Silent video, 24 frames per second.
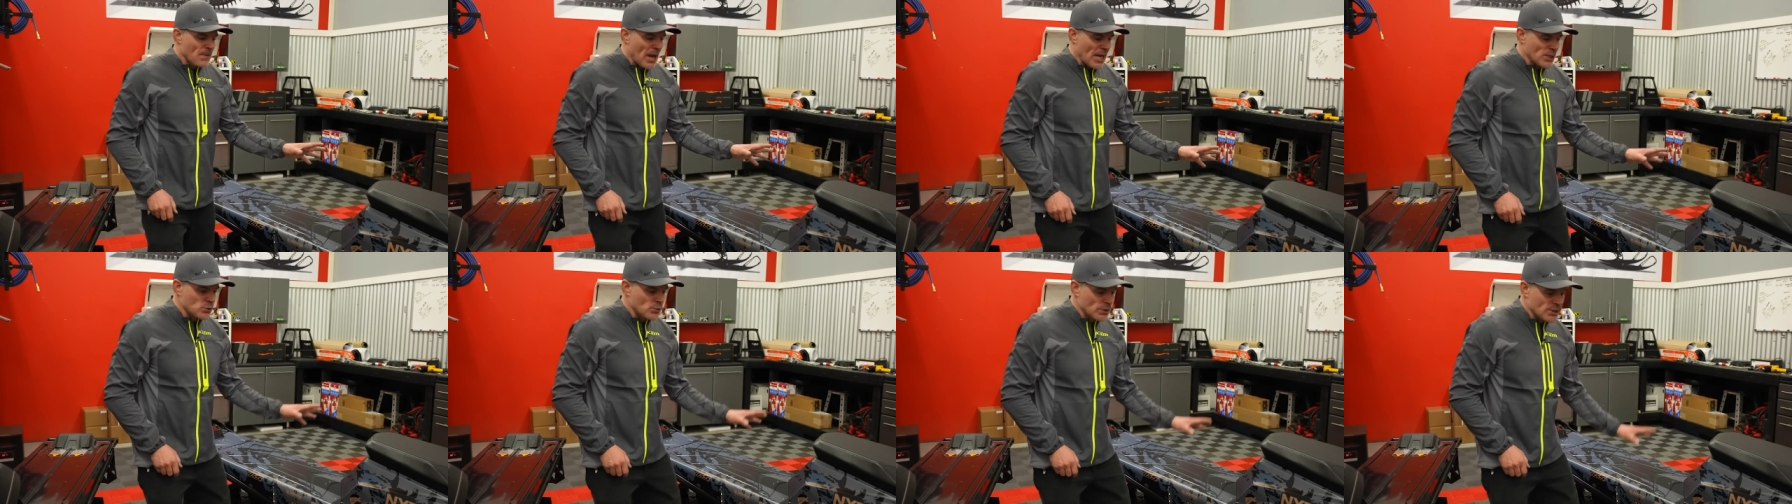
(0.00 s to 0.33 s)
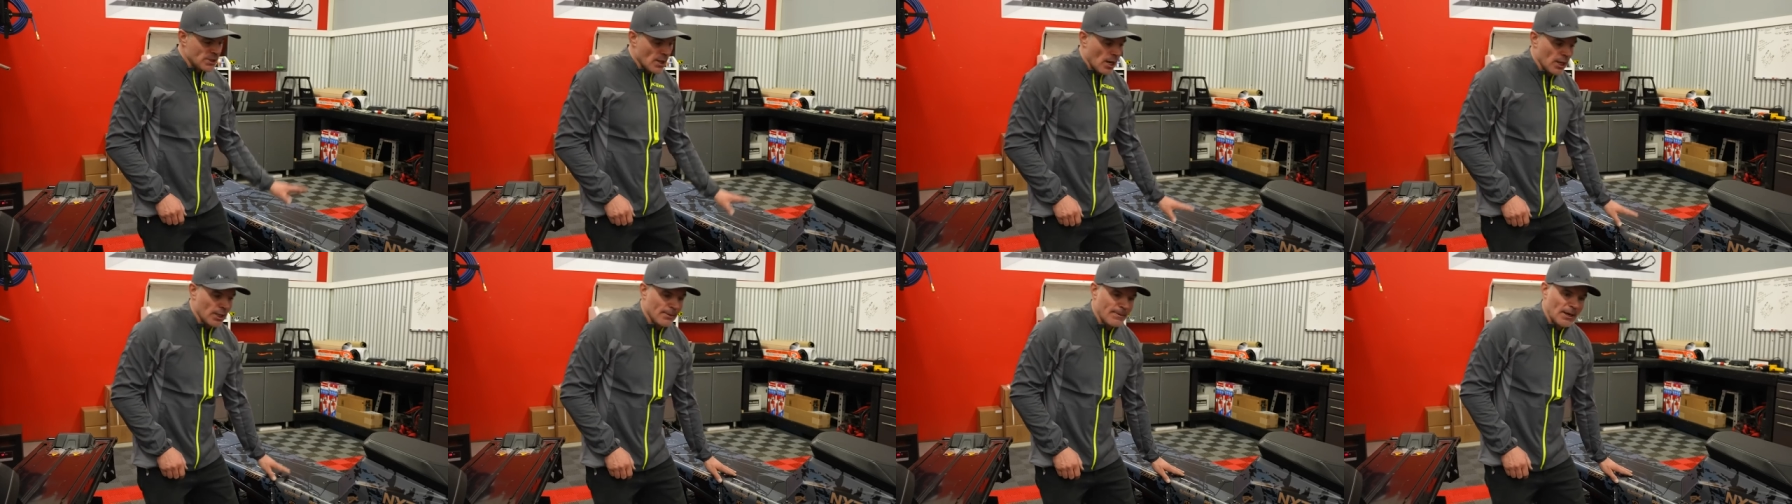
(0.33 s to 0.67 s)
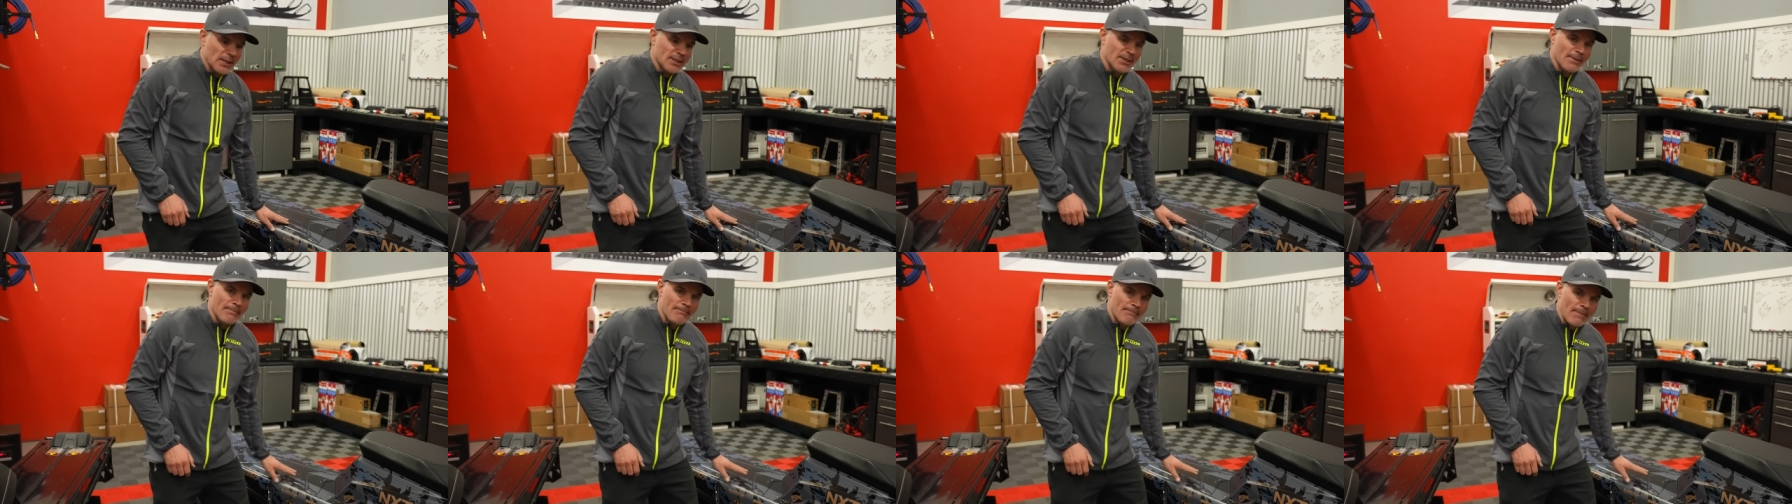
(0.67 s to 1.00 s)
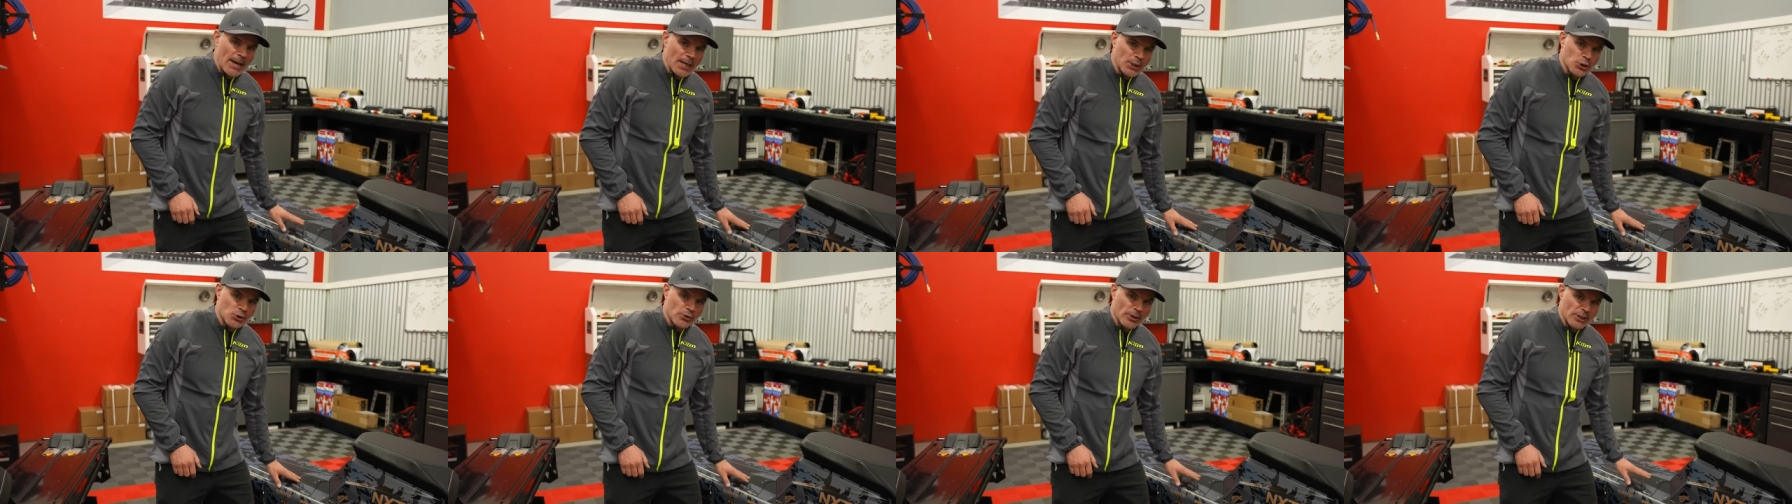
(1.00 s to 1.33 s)
As we talk about the
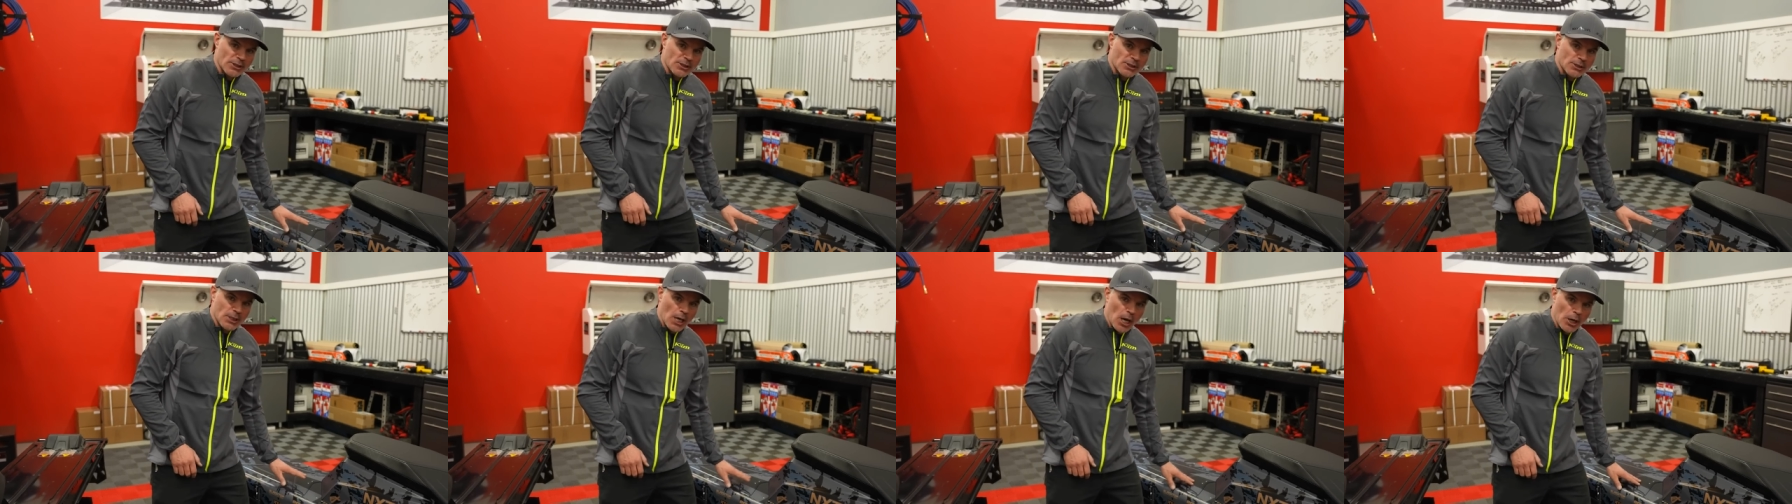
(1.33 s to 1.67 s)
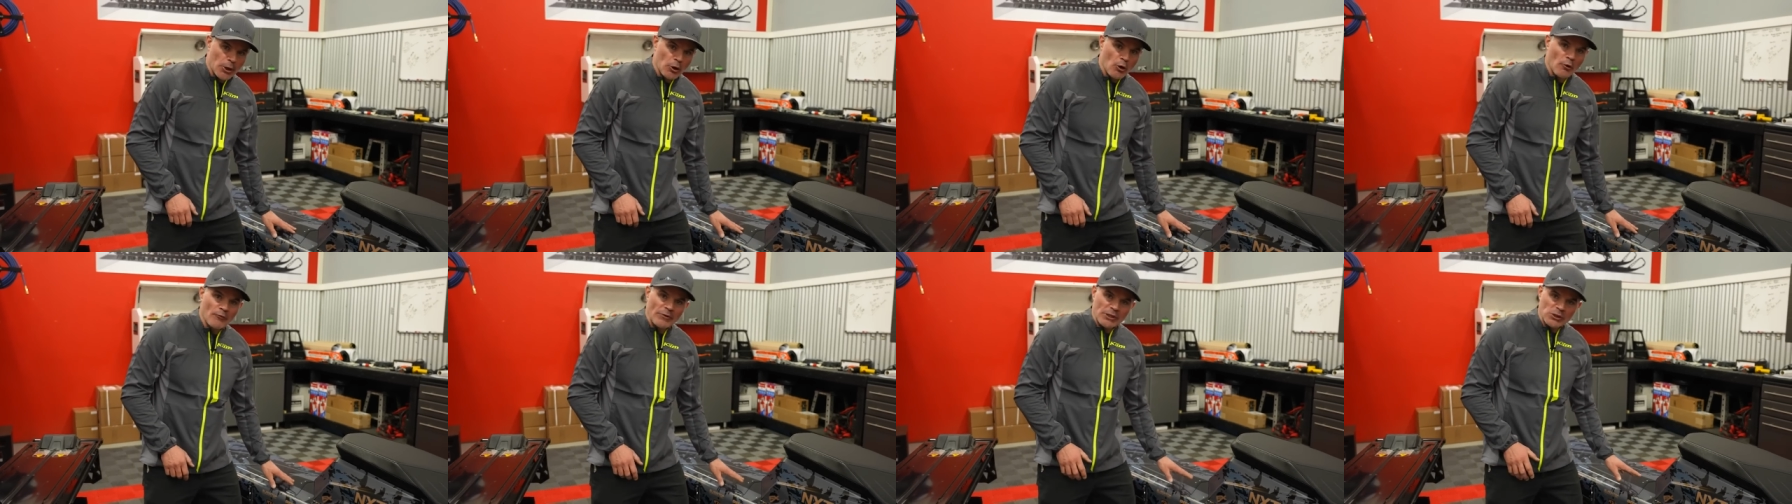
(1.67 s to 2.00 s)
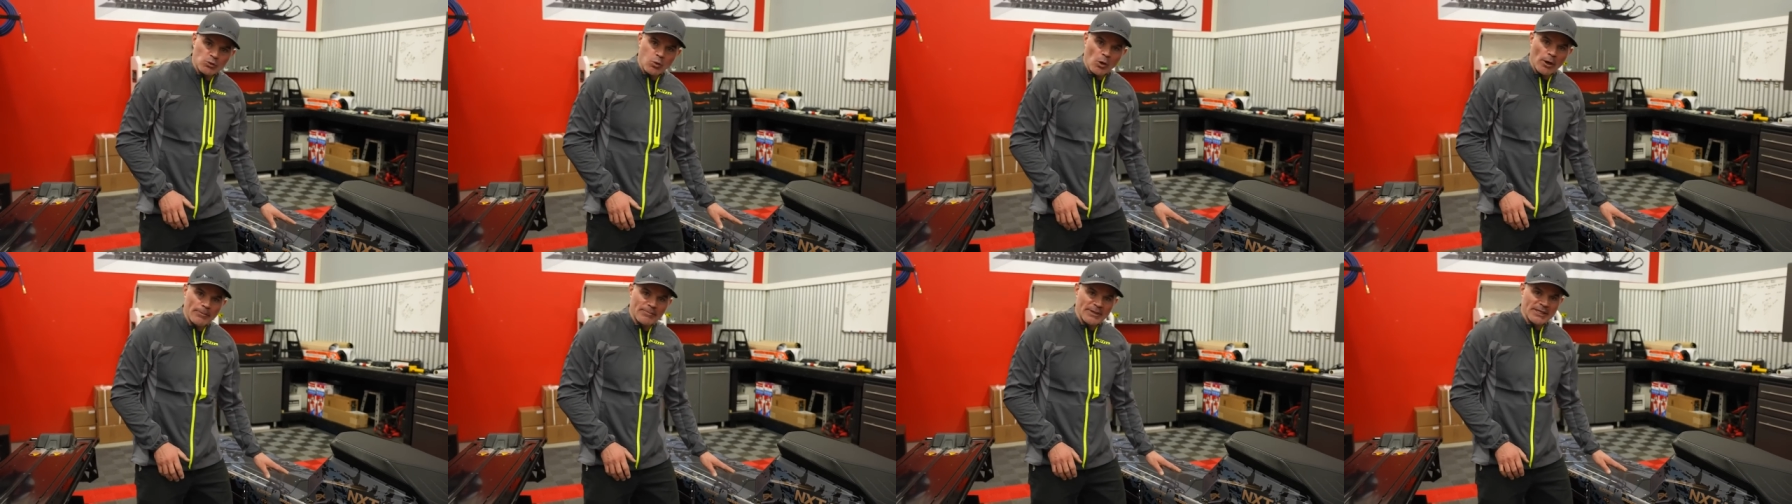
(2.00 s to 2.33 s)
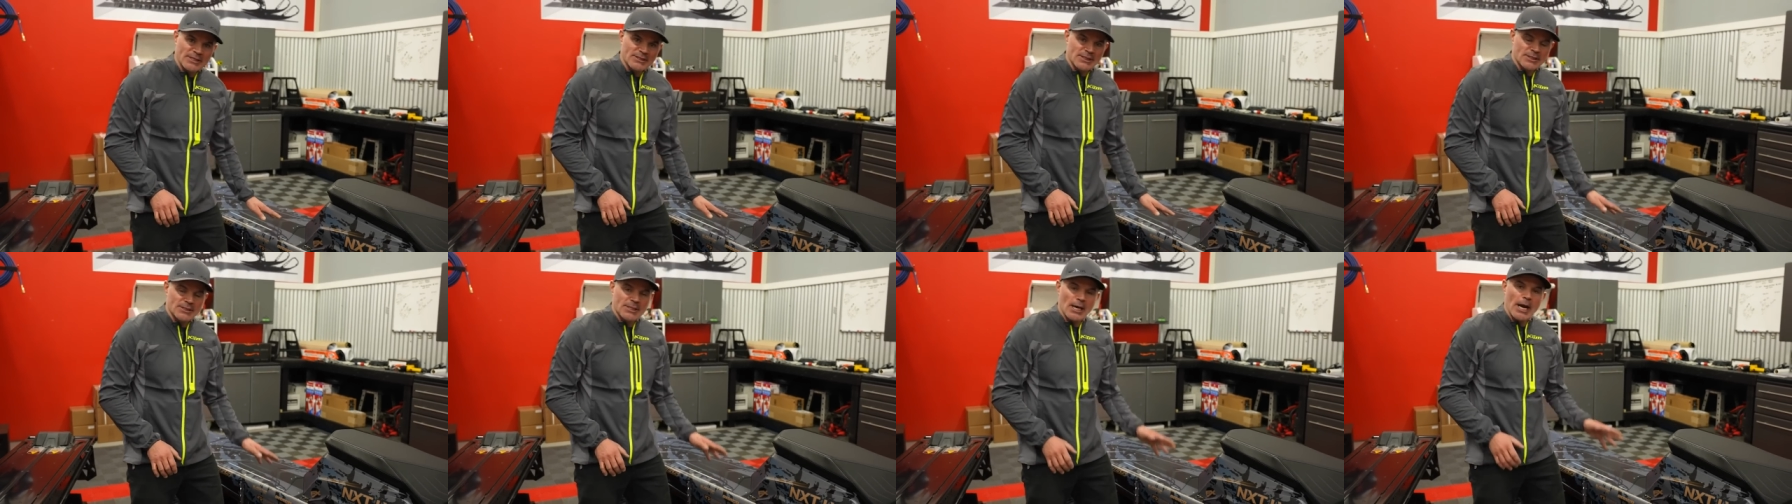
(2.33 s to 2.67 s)
Matryx tunnel in this one
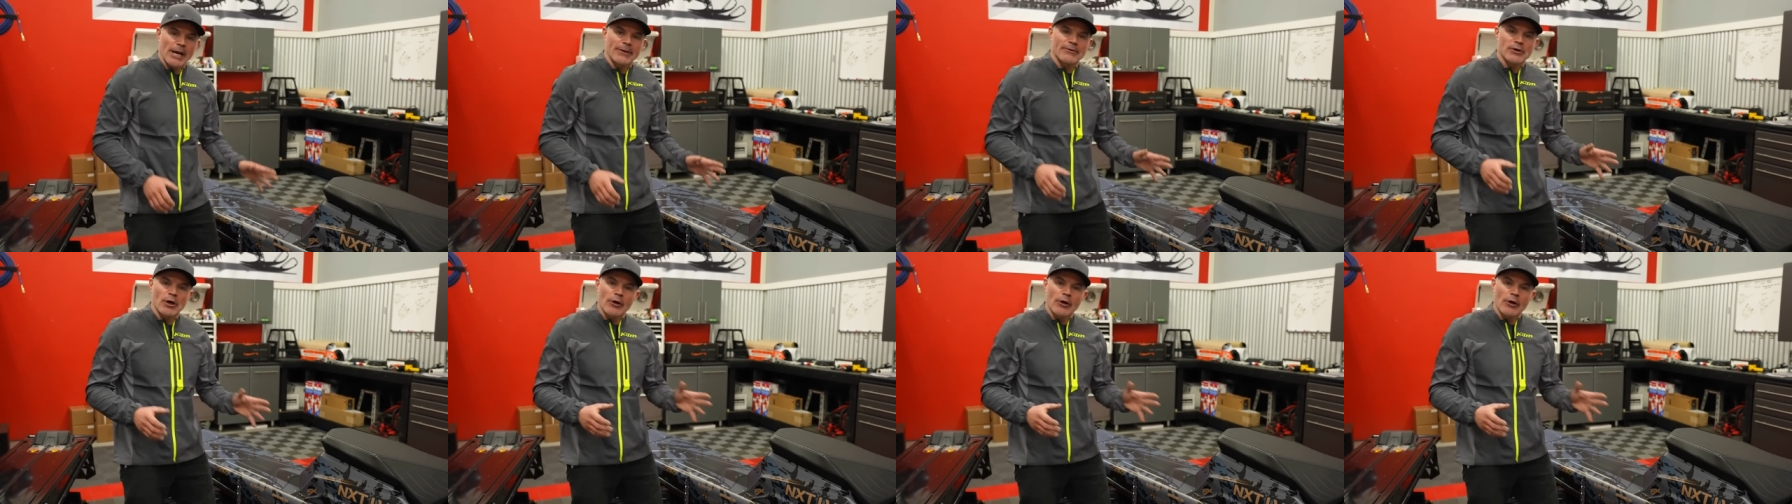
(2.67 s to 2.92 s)
piece design,